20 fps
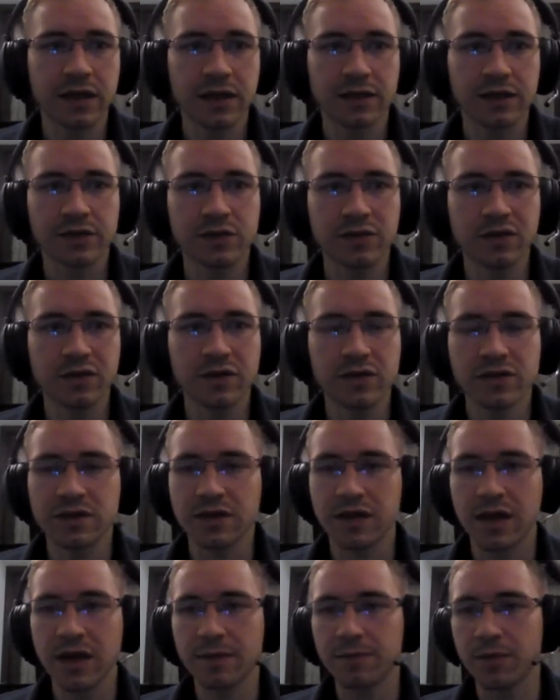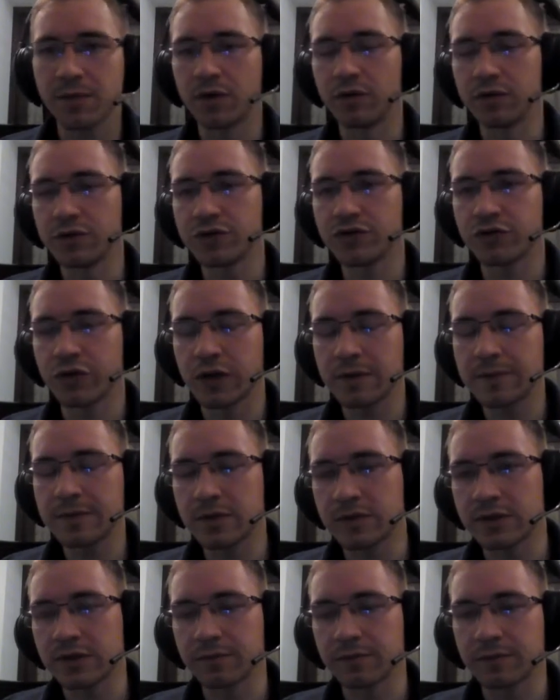As soon as you set up all the scripts,
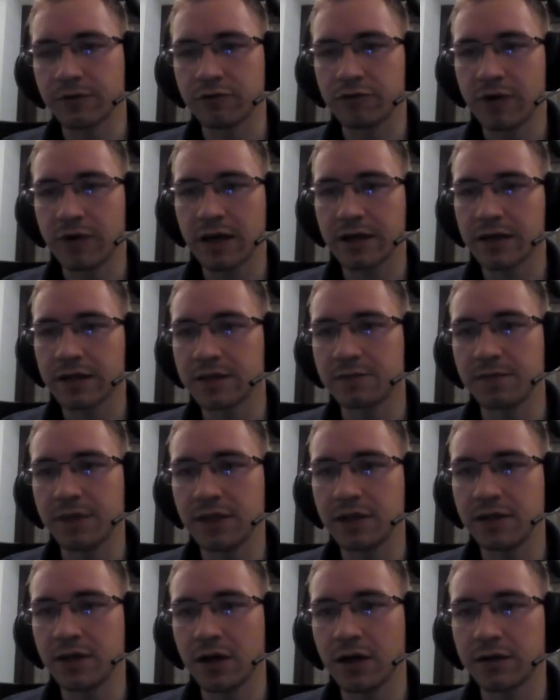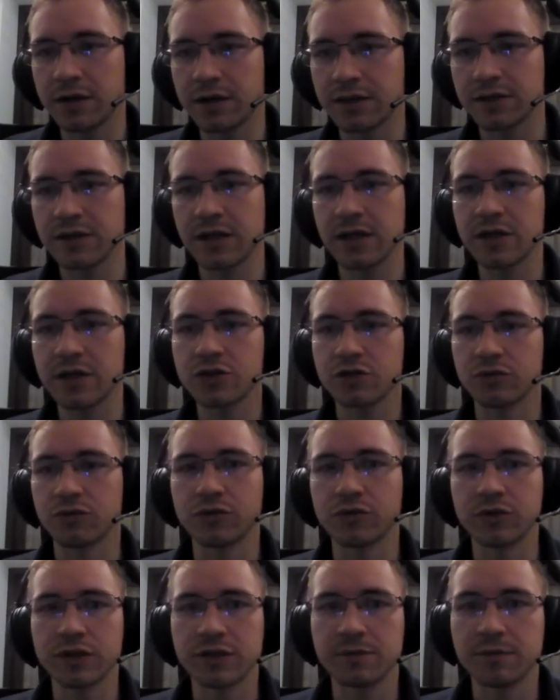you simply run sb.sh
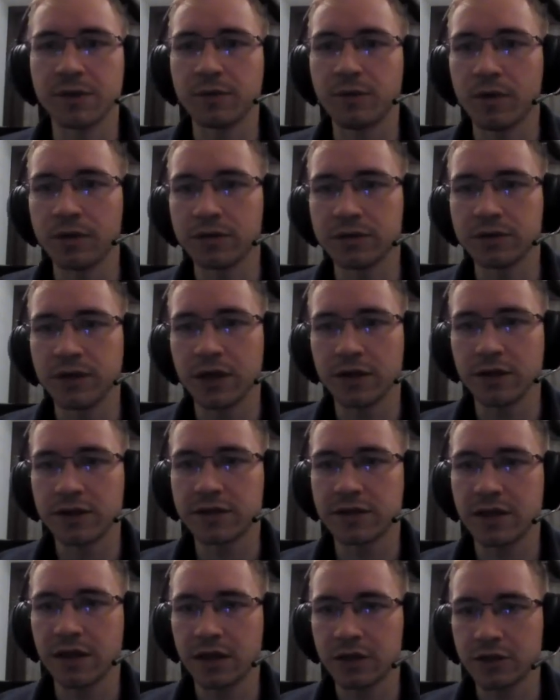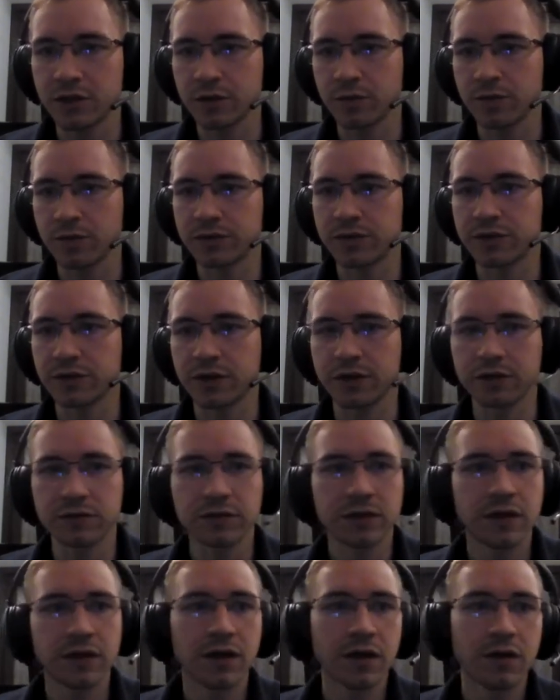or sbwallet.sh and it will start
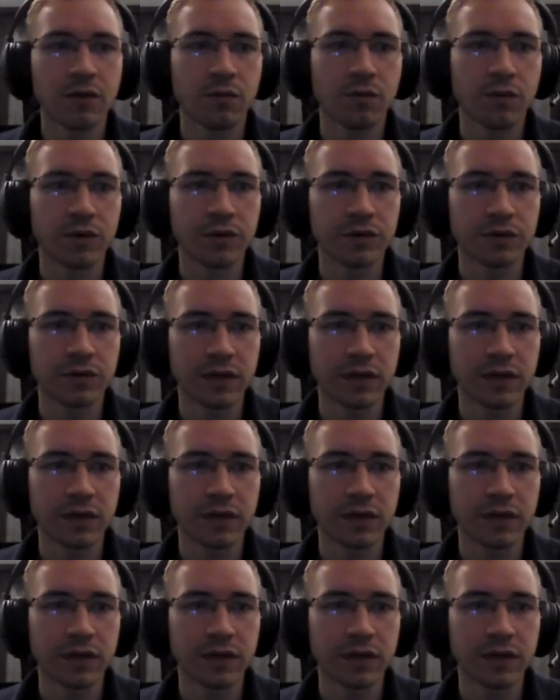what you